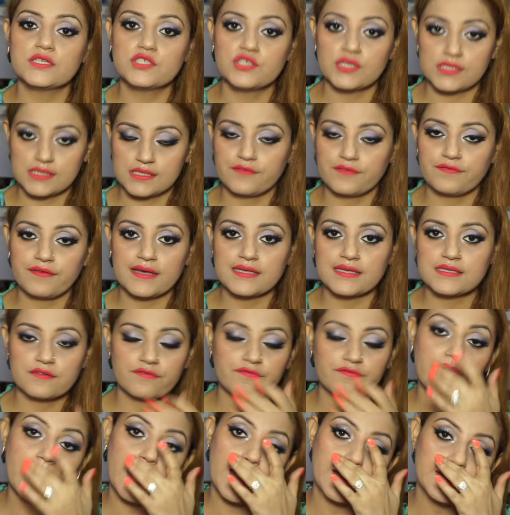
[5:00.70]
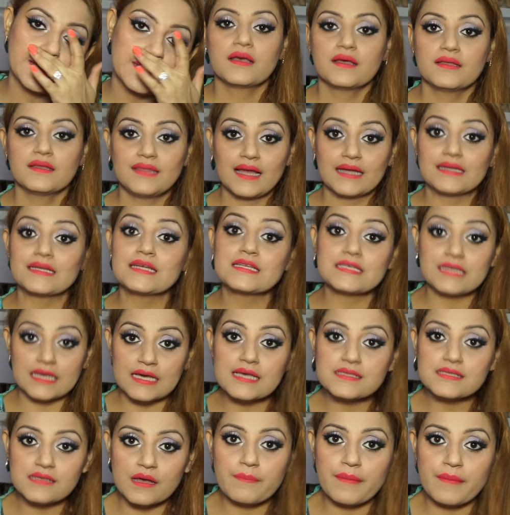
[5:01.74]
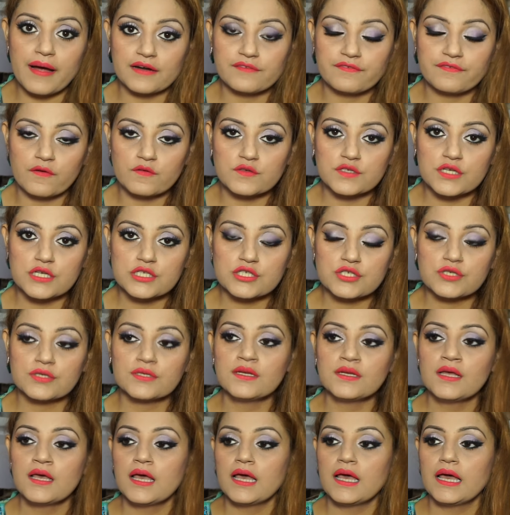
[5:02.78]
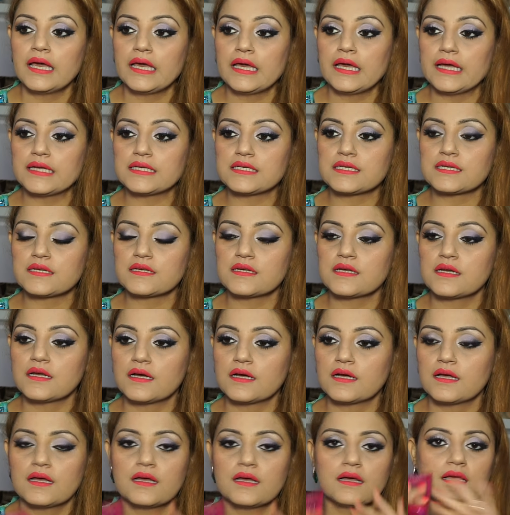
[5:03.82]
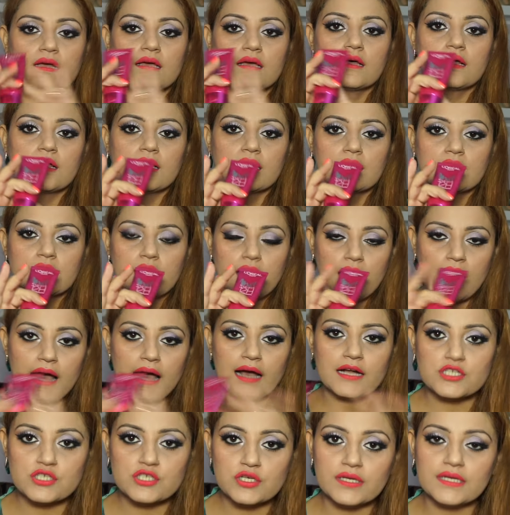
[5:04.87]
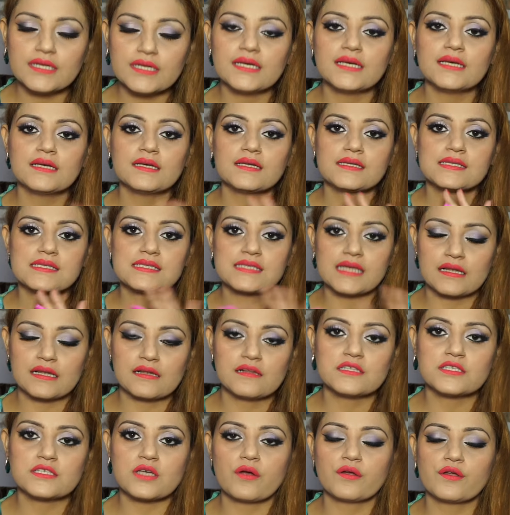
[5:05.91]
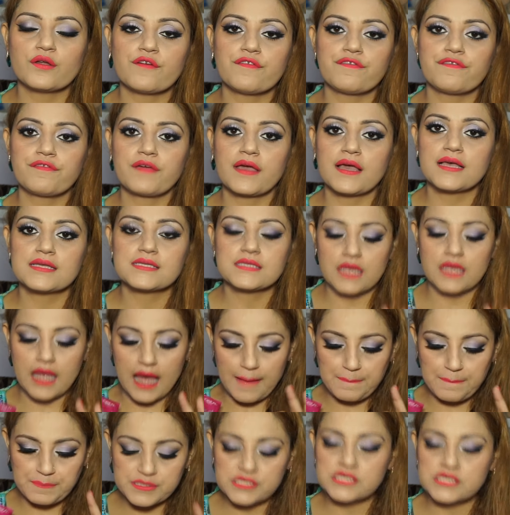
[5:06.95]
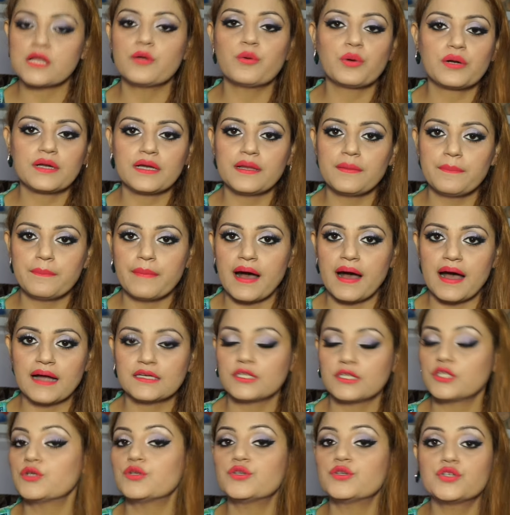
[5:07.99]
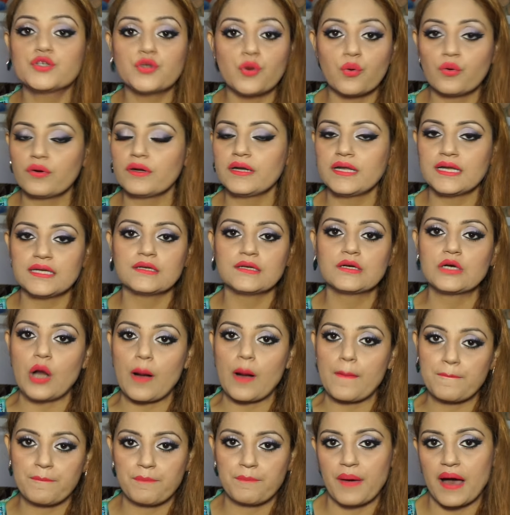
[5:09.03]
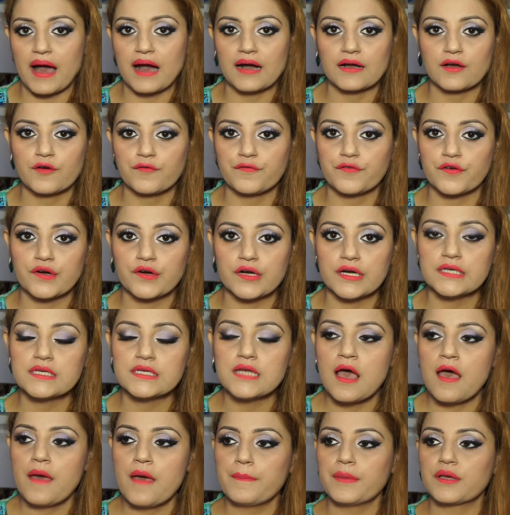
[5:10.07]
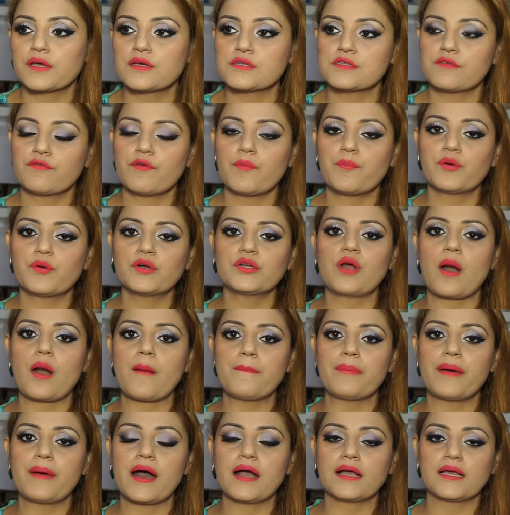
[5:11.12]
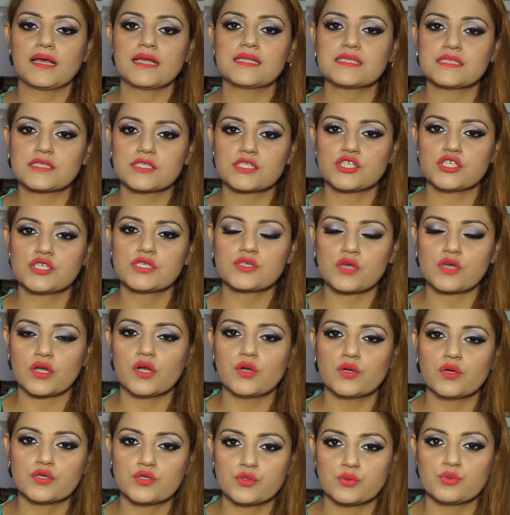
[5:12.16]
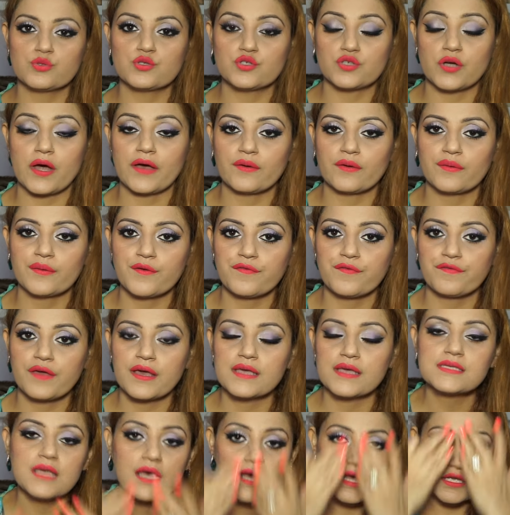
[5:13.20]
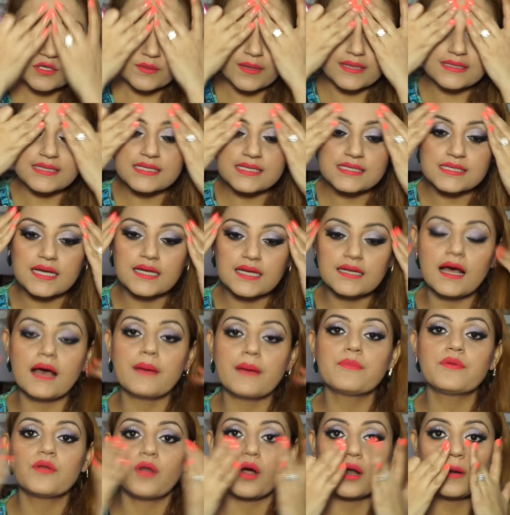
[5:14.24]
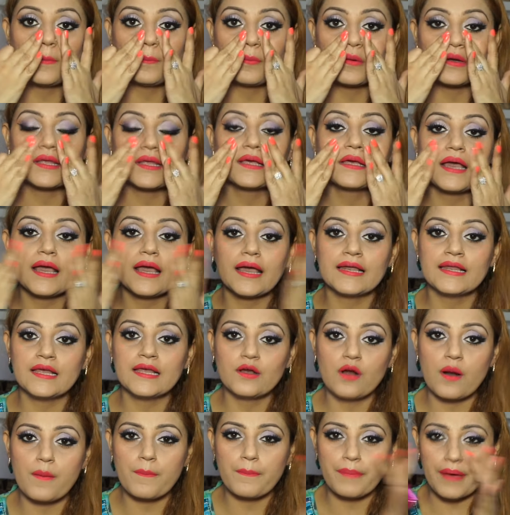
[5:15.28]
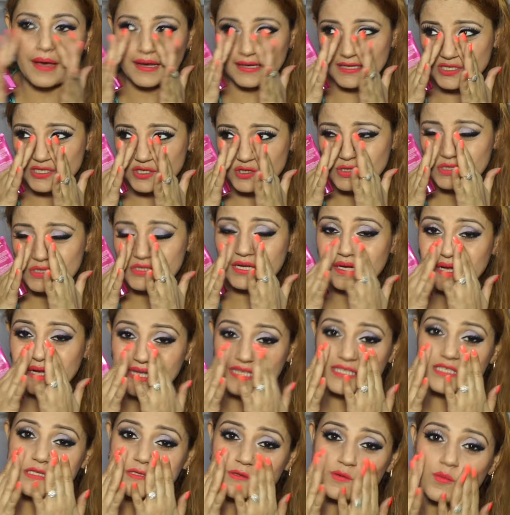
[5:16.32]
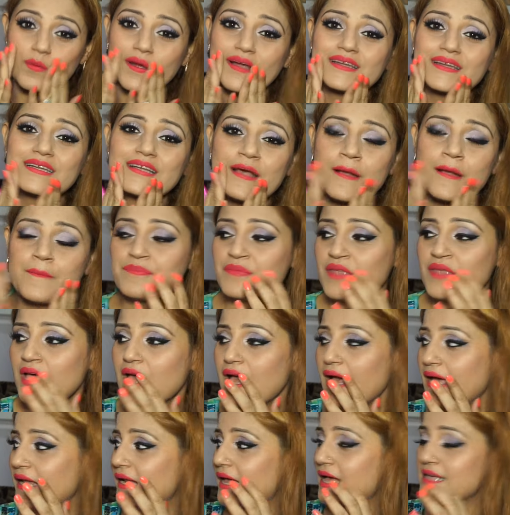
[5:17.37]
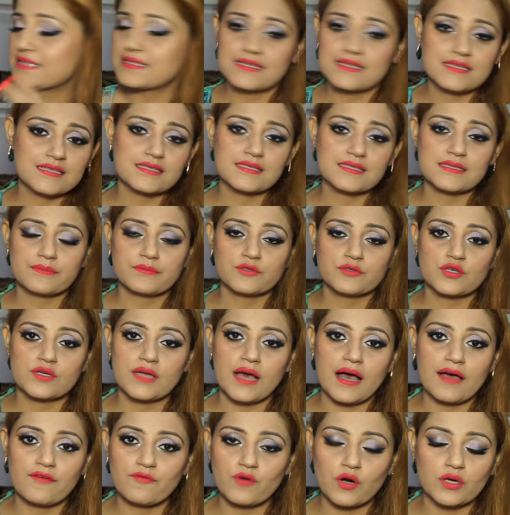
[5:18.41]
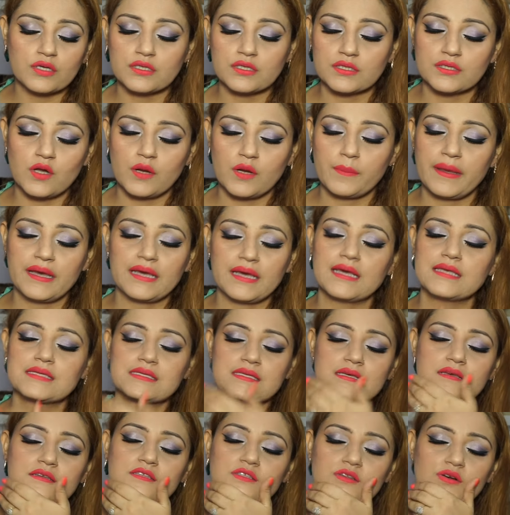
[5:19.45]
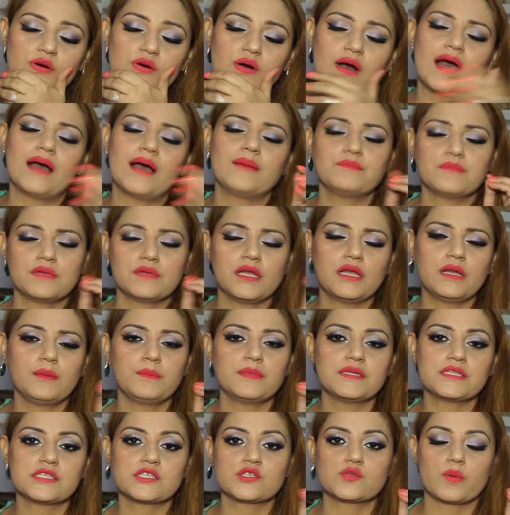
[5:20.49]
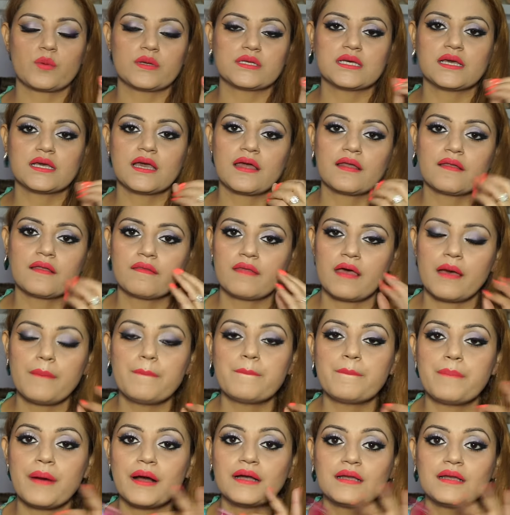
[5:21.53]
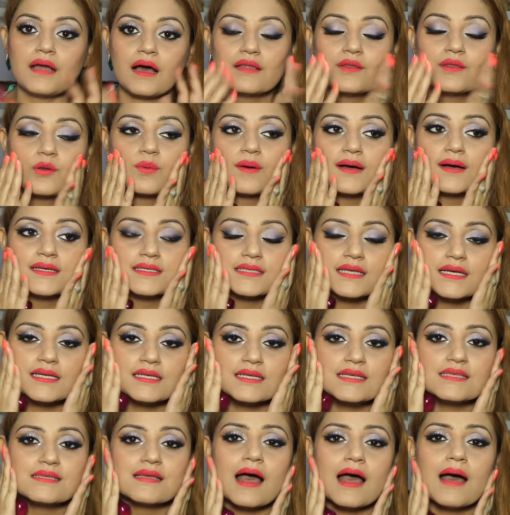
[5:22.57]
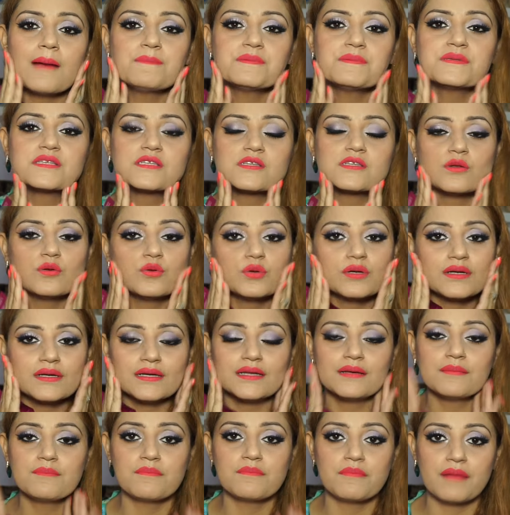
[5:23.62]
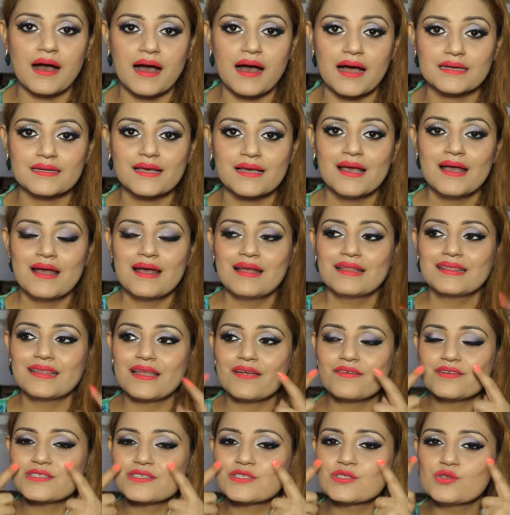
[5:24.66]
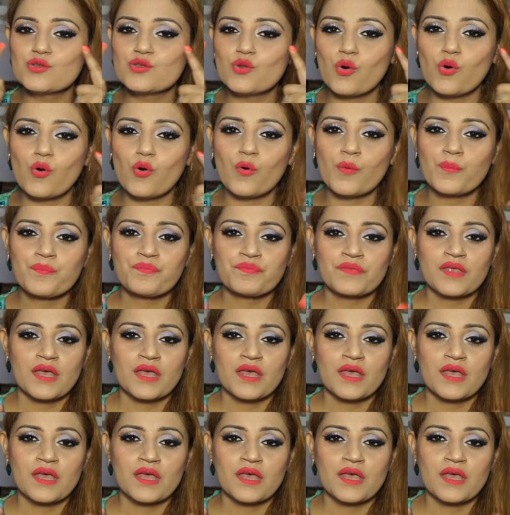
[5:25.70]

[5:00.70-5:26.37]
justifies the fact that it is a matte foundation. It actually settles on your face absolutely matte. You don't need a compact for it, because if you put compact, it's just gonna look too dry on your face. So as I said, I'm not putting any compact. It's just that I sweat, and as it is today, I'm not turned on my AC, so I'm a little bit sweating here and there, but otherwise it is absolutely matte. There is no